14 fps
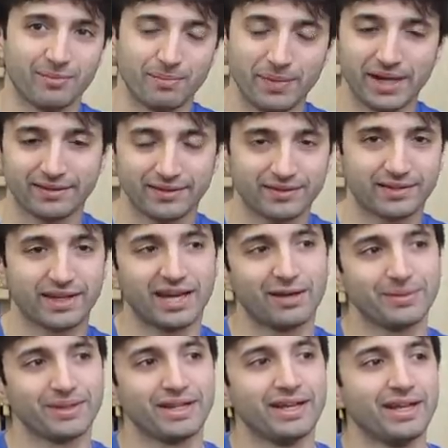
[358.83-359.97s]
to make this
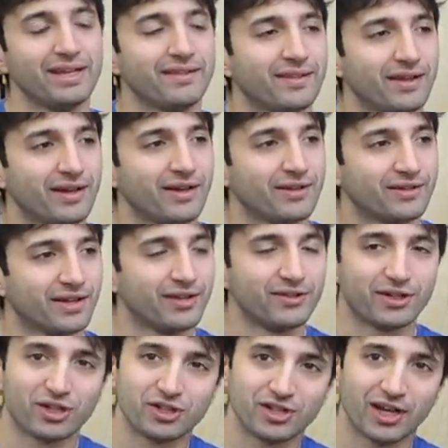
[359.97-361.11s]
cabinet that uh, you
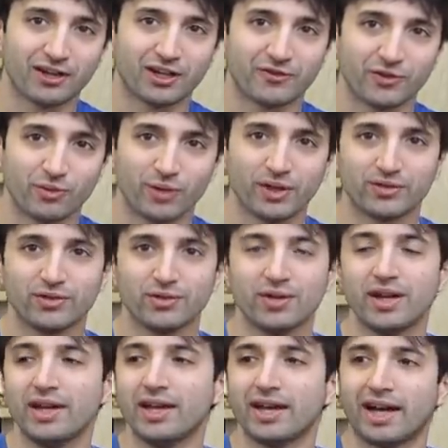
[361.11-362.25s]
can check out if you want to.
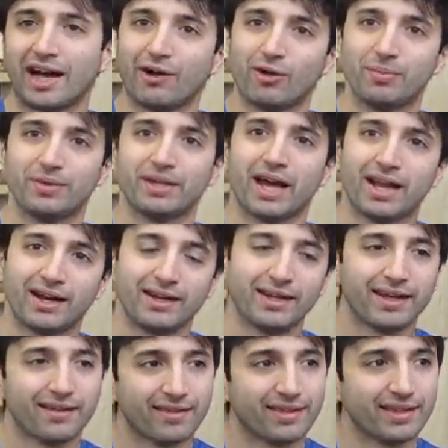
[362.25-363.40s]
I will be
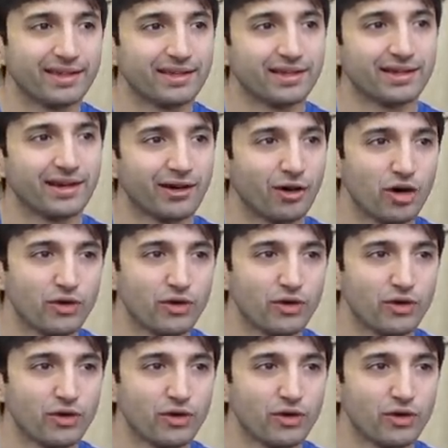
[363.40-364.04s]
editing the uh,